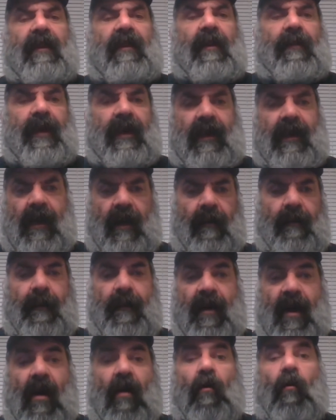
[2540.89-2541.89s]
that they
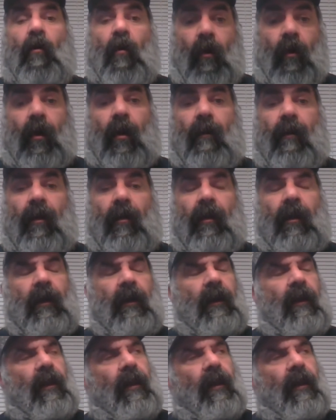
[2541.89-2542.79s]
become horrible.